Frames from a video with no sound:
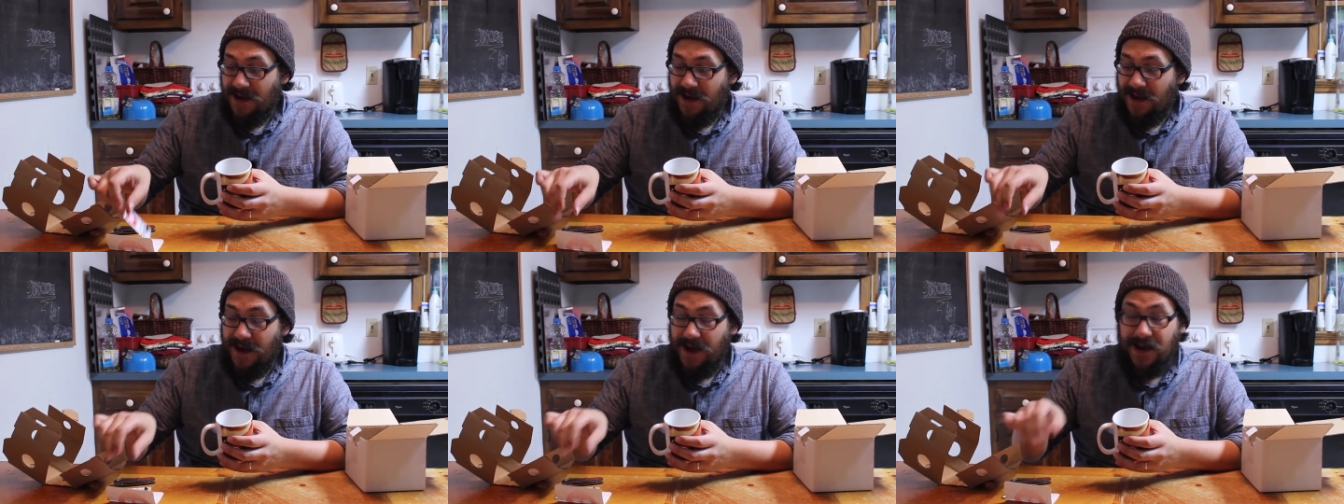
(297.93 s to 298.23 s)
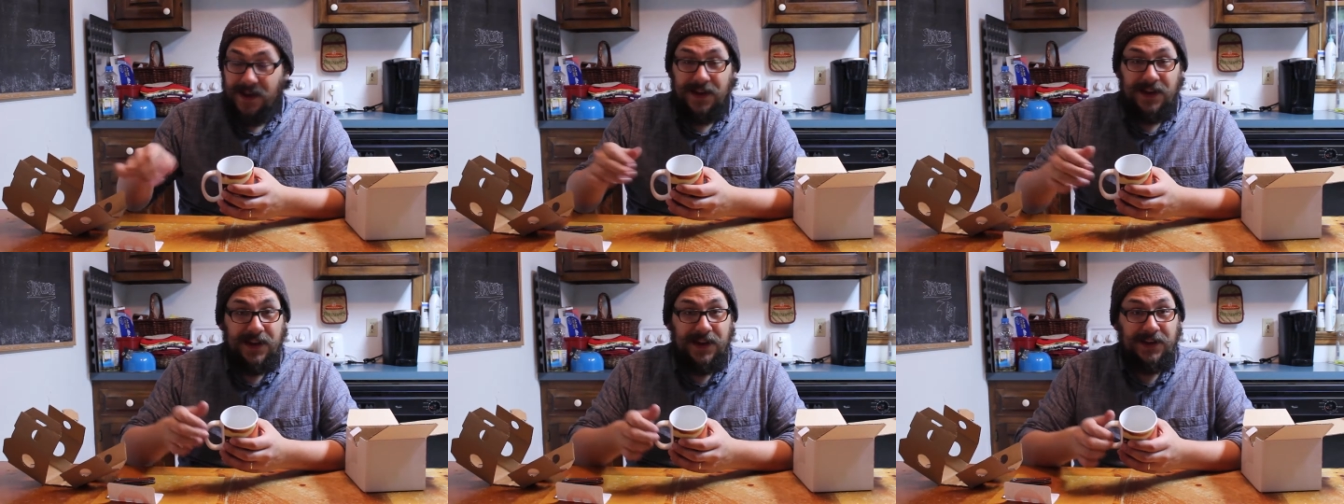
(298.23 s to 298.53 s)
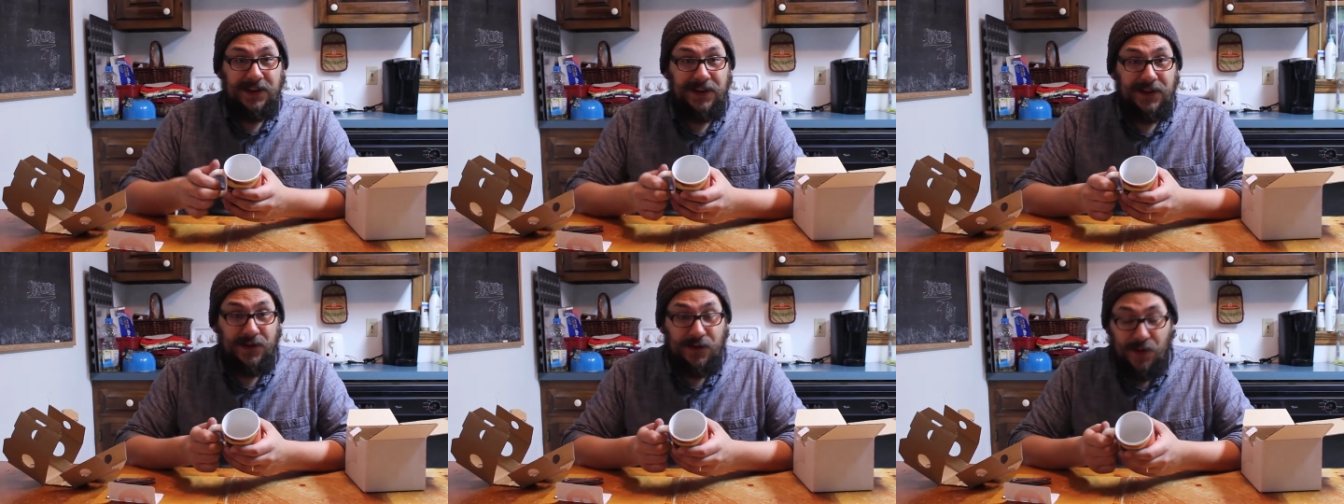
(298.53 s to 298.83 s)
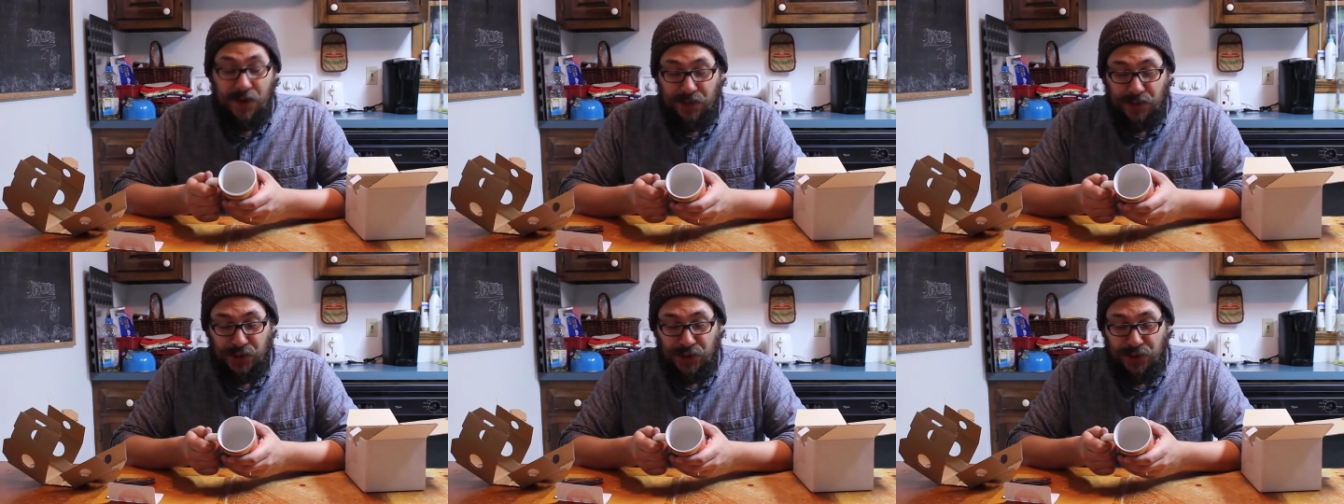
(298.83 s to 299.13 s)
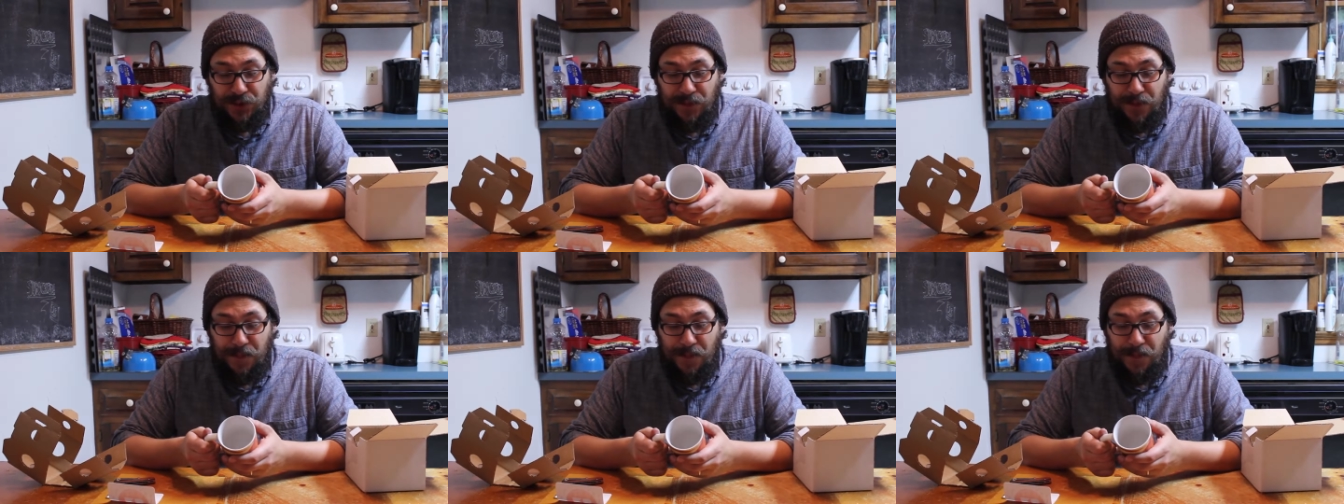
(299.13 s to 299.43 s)
Uh,
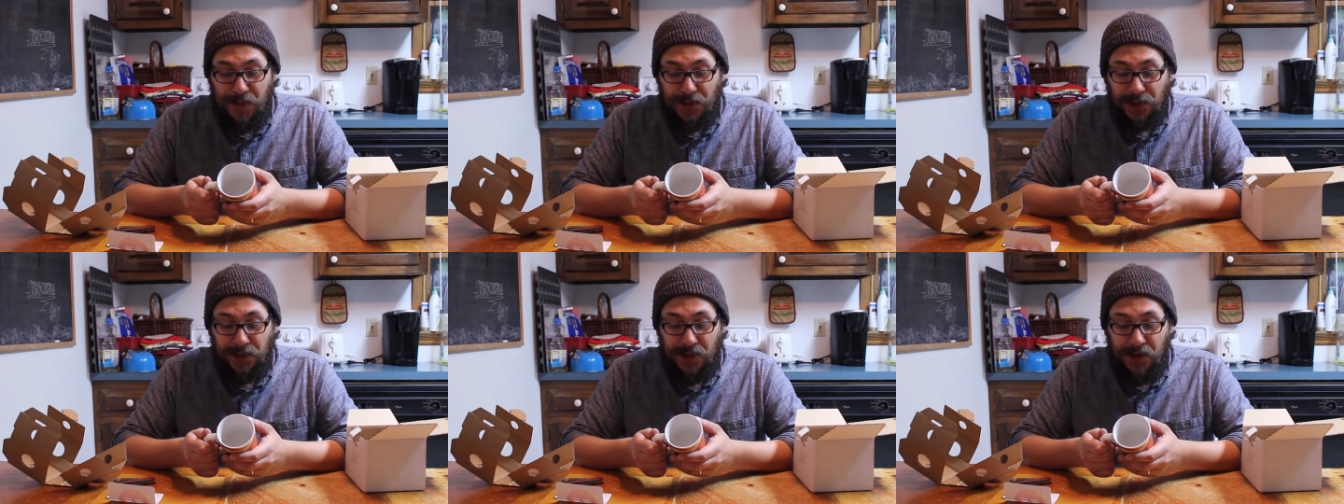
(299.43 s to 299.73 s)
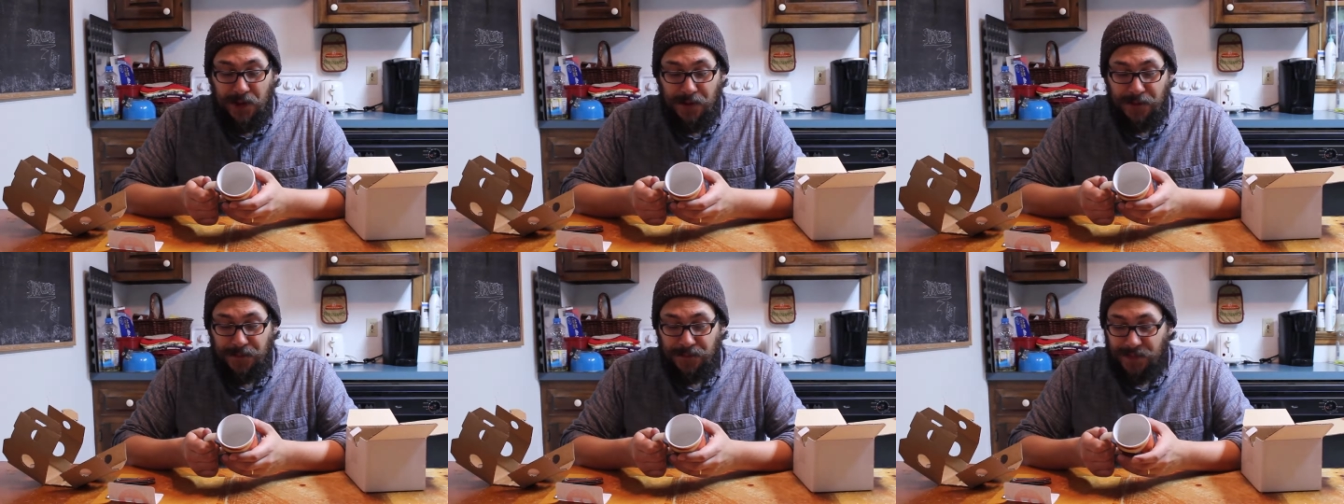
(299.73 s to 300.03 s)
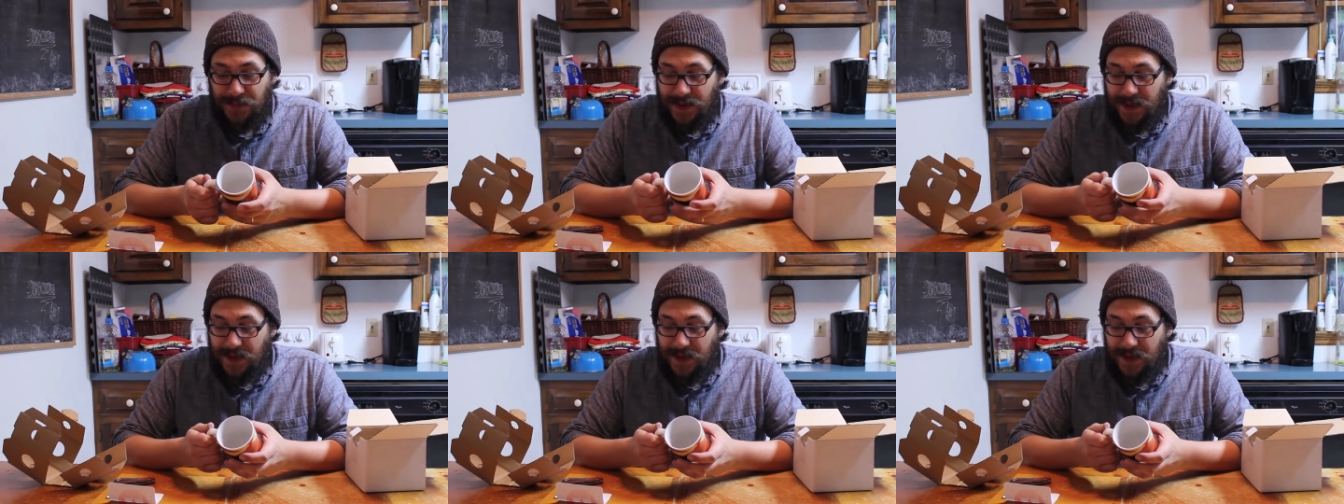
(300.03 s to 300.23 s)
description below.